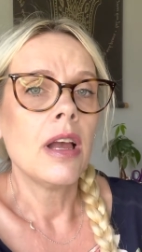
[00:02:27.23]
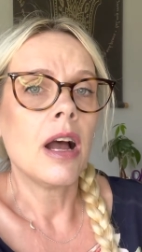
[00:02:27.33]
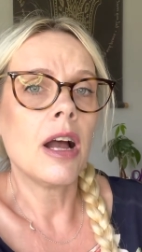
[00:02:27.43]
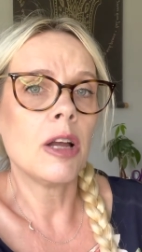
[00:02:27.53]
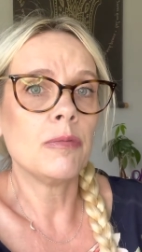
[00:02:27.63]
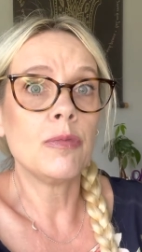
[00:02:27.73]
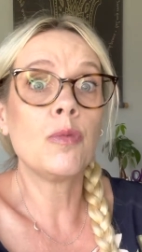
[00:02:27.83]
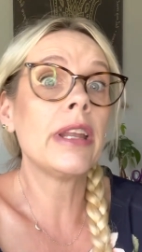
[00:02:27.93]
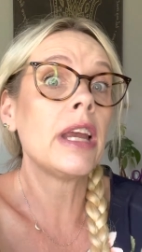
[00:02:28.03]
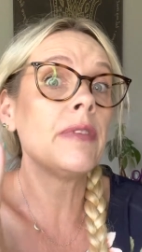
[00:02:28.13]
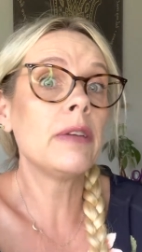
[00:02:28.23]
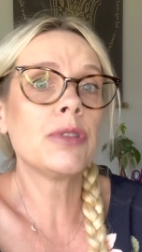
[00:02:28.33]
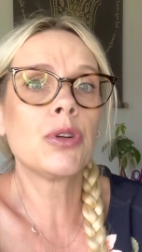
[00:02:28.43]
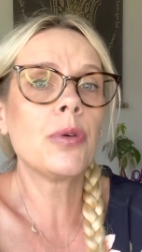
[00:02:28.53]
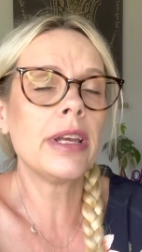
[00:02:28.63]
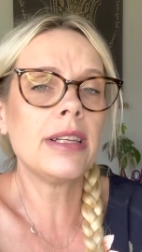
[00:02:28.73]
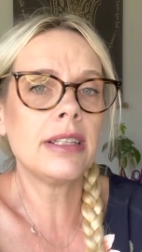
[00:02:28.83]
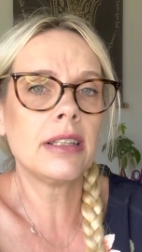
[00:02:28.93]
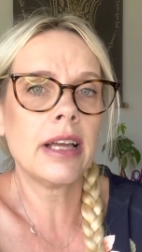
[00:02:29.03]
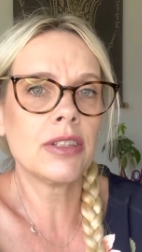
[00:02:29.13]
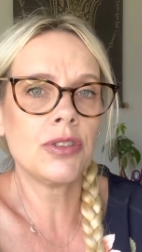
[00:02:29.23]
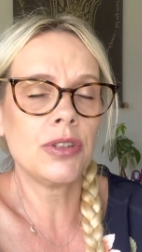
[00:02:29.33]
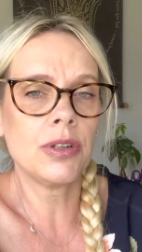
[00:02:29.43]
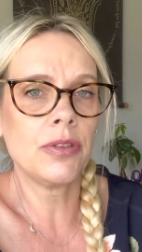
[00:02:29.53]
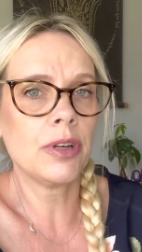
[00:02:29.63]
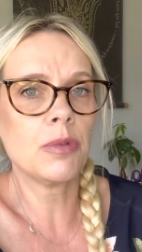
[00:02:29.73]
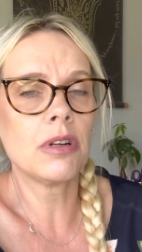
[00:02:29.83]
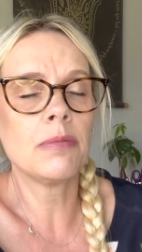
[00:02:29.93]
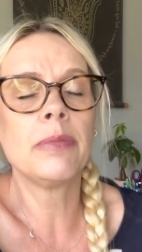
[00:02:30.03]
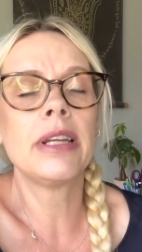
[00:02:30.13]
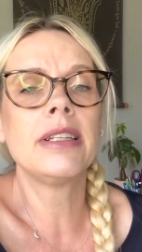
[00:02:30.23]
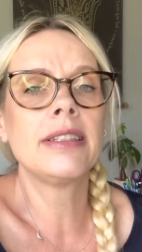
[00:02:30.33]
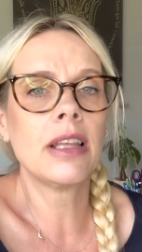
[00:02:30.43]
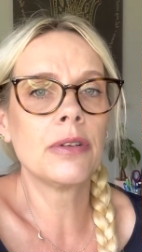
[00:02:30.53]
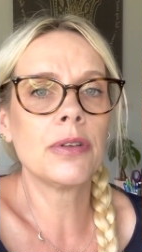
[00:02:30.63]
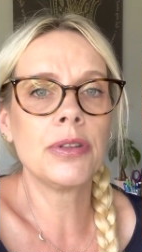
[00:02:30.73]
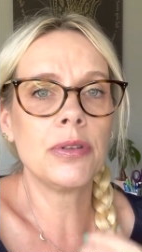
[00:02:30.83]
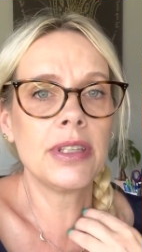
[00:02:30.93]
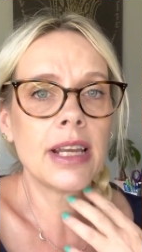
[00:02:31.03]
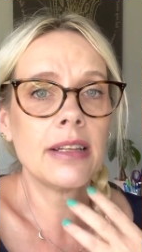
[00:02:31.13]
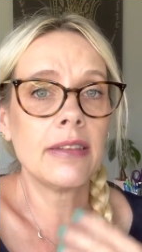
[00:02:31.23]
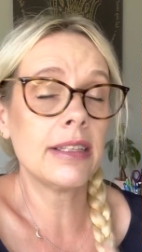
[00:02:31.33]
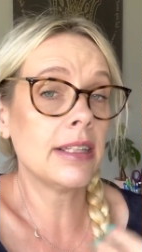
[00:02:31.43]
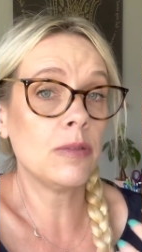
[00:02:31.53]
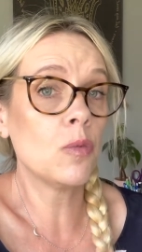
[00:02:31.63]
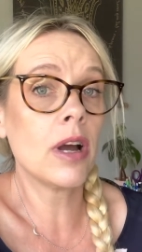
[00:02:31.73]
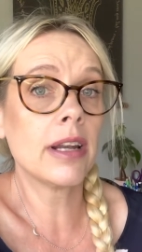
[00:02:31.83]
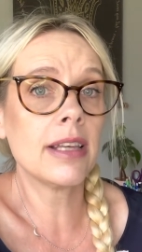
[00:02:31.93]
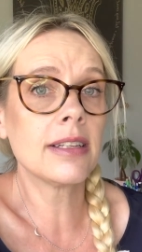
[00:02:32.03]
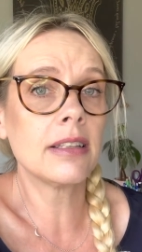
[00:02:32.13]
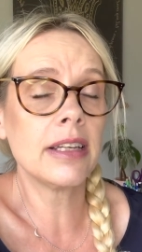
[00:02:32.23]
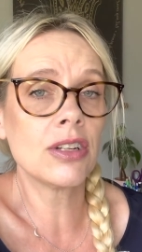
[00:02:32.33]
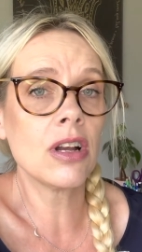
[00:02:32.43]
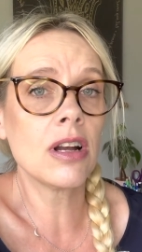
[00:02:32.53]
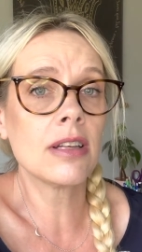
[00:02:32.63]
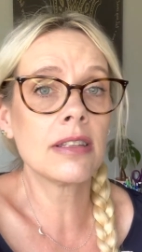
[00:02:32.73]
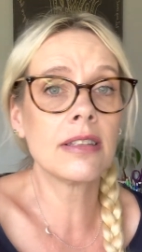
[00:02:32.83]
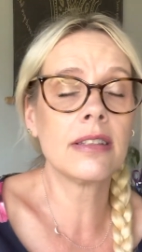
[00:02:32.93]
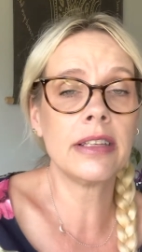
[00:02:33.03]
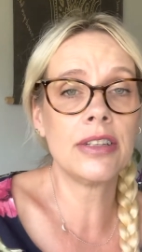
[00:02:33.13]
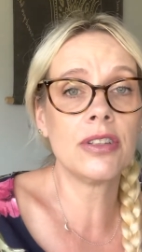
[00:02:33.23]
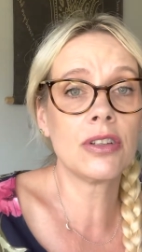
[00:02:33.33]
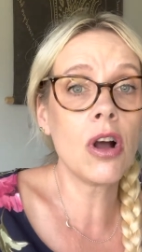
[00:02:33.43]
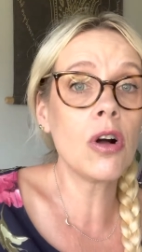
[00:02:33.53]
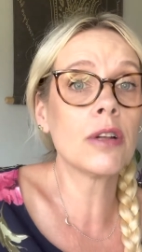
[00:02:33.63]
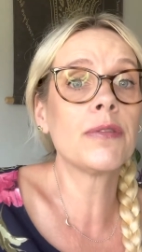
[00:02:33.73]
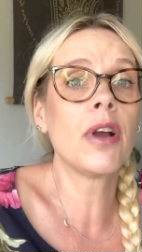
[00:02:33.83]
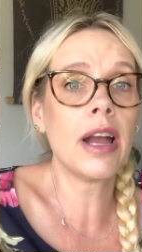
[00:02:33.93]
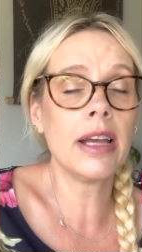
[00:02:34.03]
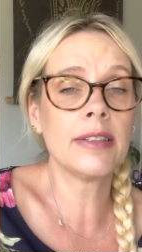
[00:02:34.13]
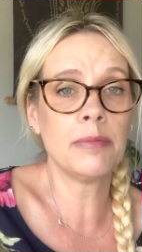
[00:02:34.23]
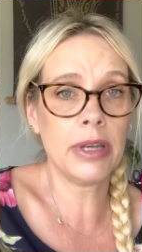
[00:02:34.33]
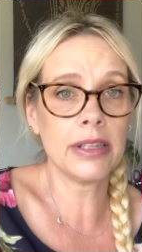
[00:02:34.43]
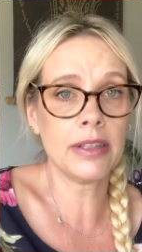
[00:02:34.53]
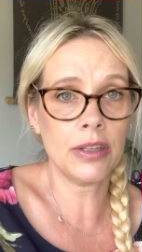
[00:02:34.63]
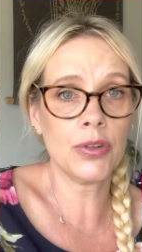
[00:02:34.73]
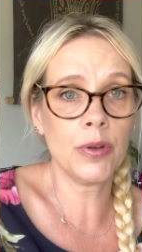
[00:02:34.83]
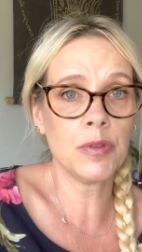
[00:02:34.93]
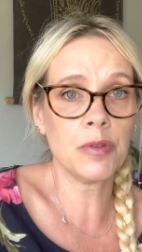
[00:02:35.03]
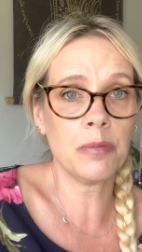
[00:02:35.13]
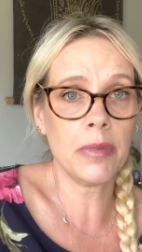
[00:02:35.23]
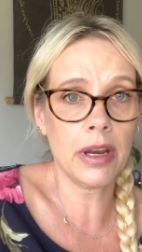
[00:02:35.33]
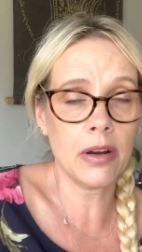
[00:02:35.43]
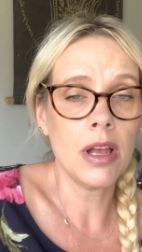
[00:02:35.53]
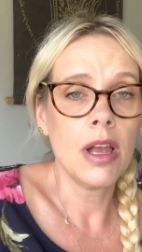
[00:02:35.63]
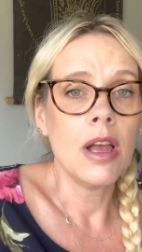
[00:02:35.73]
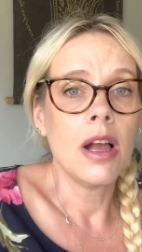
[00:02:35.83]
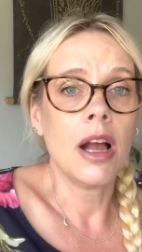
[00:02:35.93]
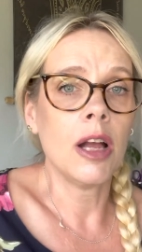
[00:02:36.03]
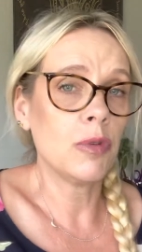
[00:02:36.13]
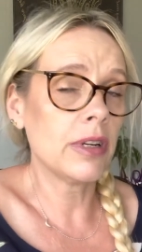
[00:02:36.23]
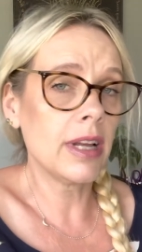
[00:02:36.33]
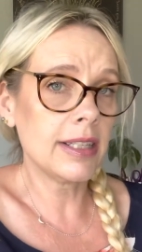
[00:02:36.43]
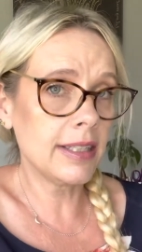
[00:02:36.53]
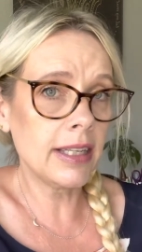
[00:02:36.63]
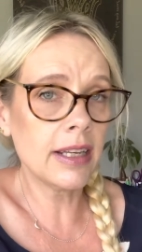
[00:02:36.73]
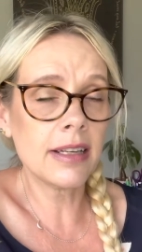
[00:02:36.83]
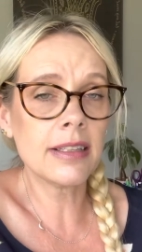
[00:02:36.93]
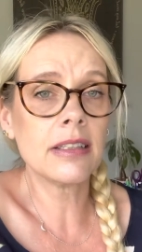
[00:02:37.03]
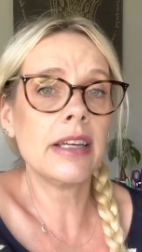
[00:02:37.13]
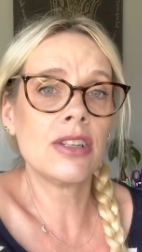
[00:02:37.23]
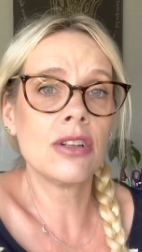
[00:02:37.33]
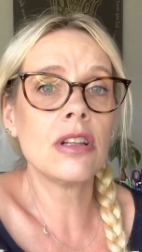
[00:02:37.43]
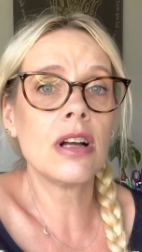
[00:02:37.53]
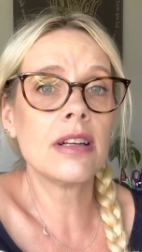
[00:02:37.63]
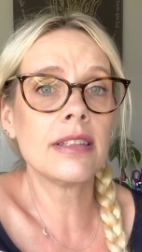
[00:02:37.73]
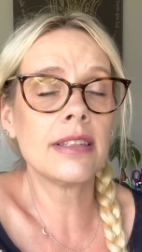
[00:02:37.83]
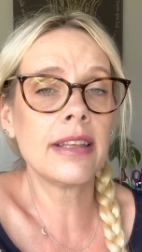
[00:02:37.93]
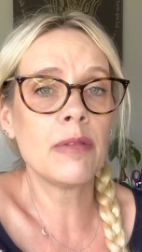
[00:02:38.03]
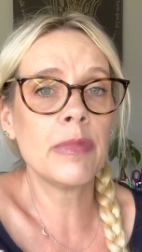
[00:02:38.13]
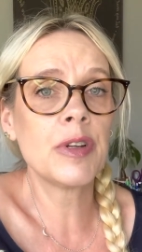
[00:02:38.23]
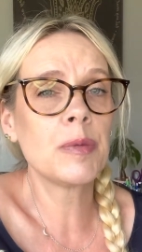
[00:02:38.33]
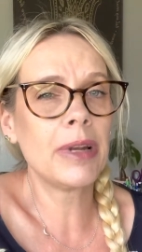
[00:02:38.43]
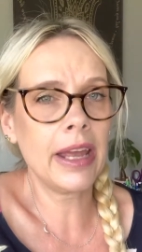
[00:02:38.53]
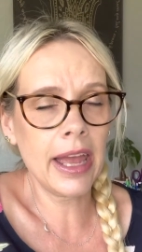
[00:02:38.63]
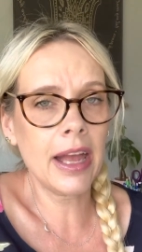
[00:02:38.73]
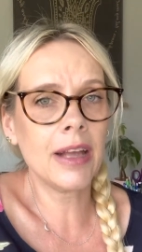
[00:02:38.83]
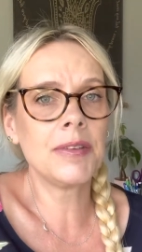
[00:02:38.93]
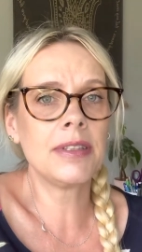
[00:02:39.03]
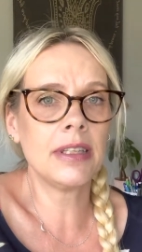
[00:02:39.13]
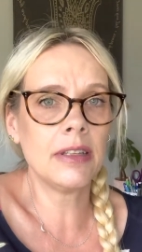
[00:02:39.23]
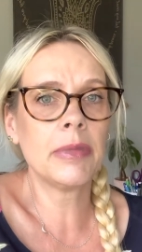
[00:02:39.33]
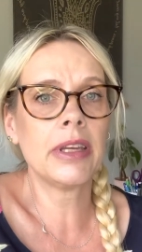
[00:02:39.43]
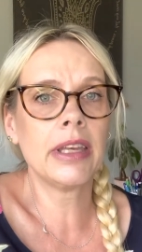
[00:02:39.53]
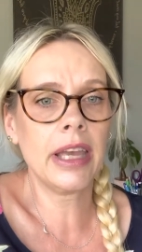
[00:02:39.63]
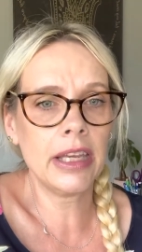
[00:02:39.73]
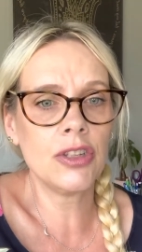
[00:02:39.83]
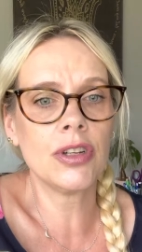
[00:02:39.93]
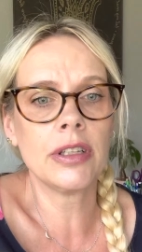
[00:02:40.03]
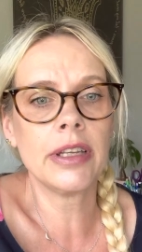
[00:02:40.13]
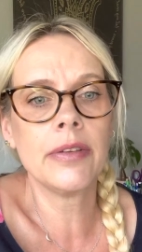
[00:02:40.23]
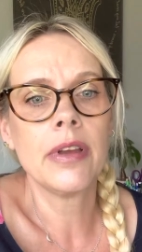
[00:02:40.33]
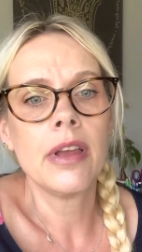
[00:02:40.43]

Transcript: Um, when everything was crazy last year, there were many sellers who decided they didn't want escalation clauses. They just called for highest and best and then chose from there. Uh, we're not seeing escalation clauses that much, but I have seen them occasionally.